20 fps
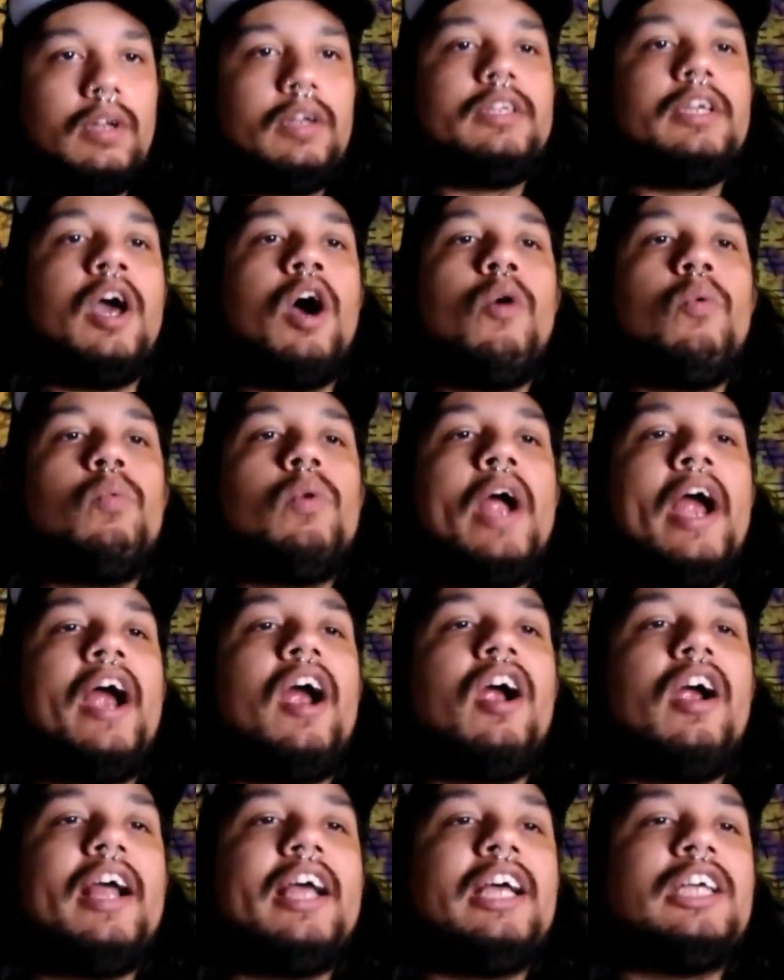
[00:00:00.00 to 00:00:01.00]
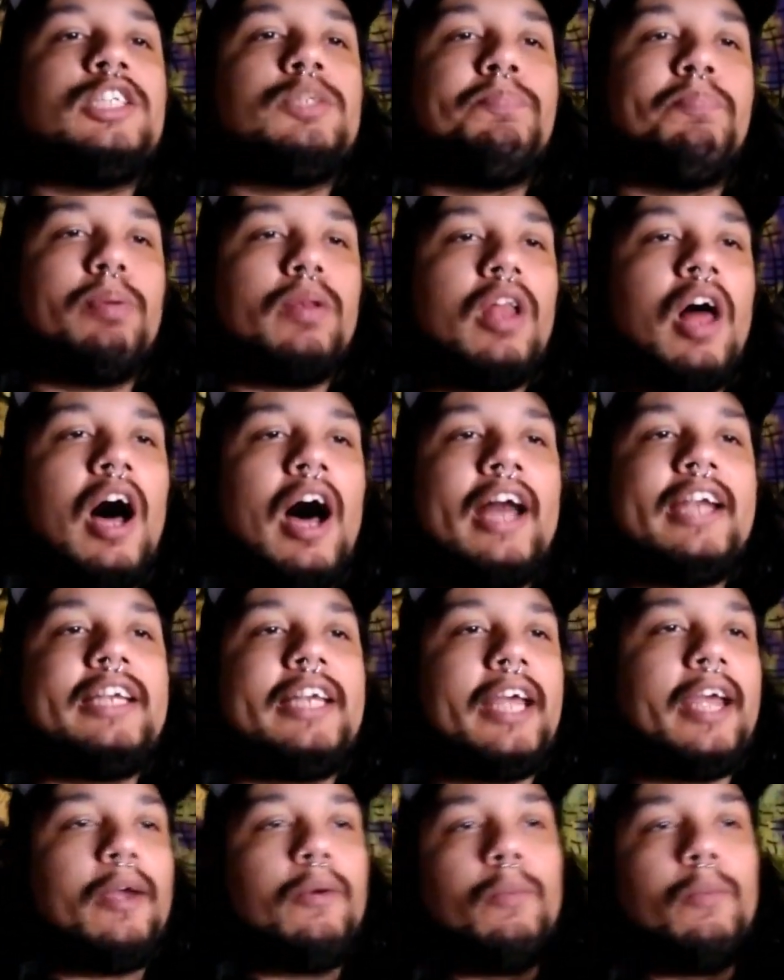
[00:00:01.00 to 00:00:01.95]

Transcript: Yo, where is Blondie?